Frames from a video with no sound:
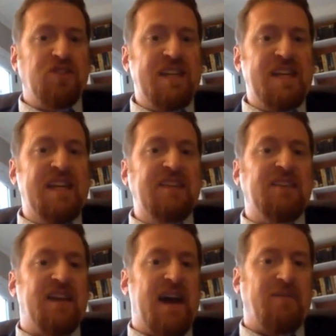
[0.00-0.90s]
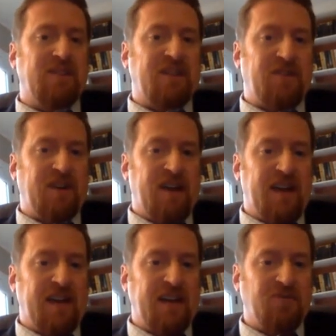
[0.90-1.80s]
needs an adversary
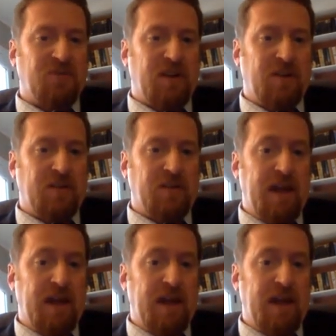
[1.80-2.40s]
like Israel